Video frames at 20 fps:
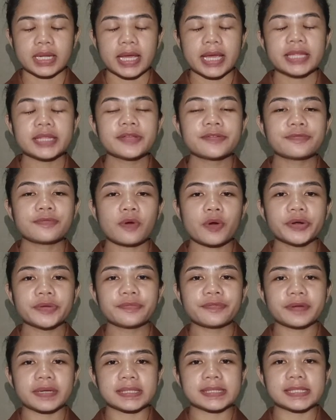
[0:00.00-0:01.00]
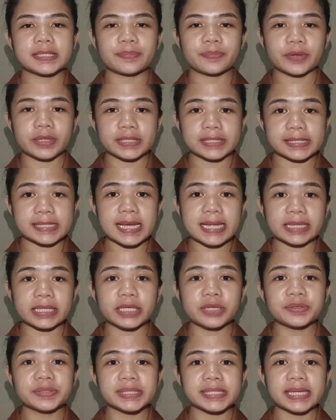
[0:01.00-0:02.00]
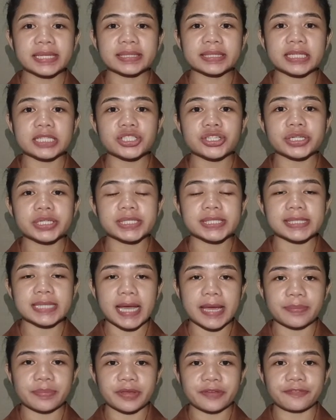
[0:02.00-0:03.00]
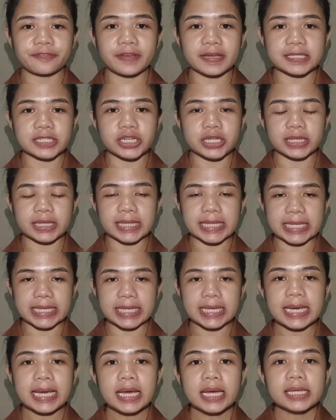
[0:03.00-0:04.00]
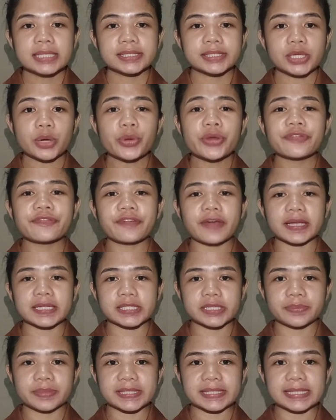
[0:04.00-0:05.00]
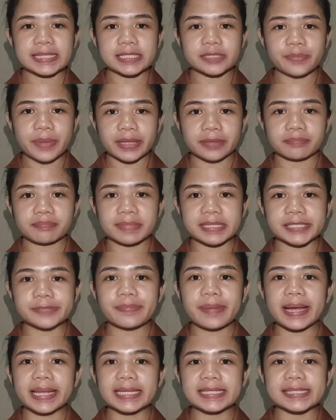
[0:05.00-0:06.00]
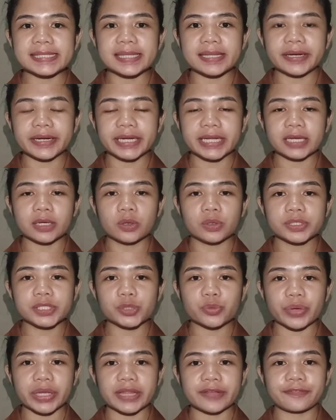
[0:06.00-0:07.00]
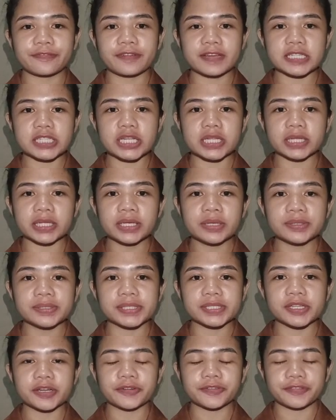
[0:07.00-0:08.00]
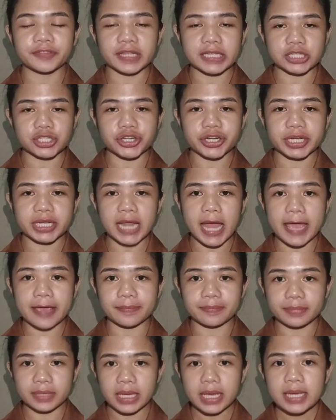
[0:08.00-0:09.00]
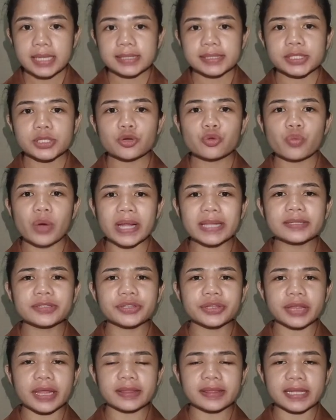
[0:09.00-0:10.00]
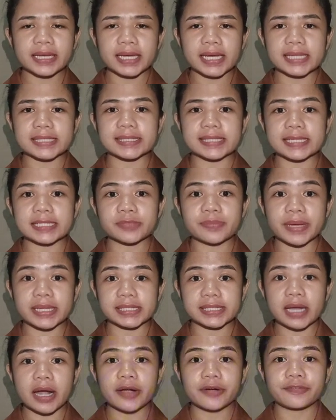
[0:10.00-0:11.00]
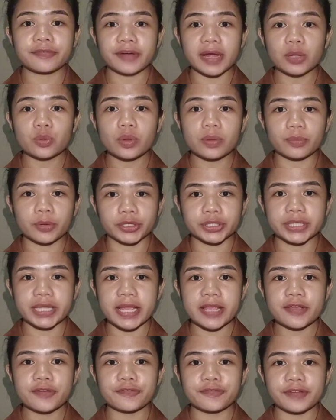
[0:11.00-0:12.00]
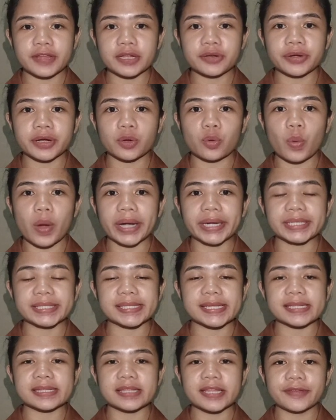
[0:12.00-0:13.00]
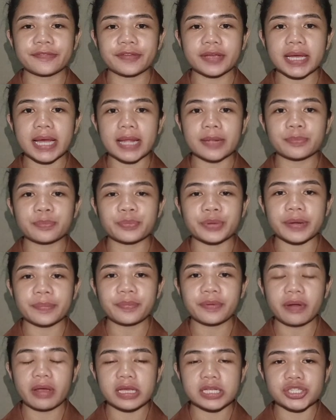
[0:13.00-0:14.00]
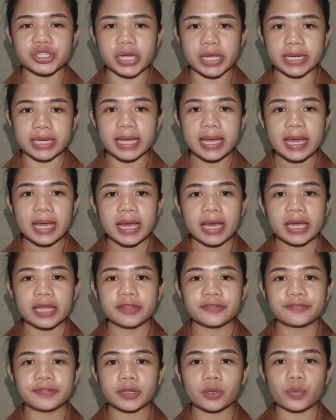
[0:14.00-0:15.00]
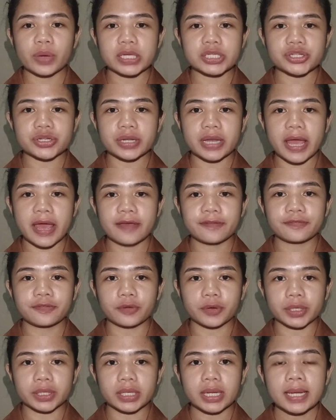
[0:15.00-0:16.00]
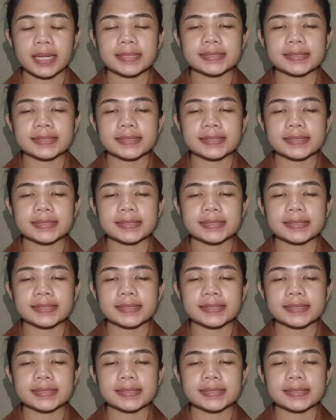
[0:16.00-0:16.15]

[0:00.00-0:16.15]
And the fourth principle is that using teachers' time efficiently. So effective assessment must balance learning goals with efficient use of teacher time. So while authentic assessments are valuable, they often require significant preparation and evaluation effort.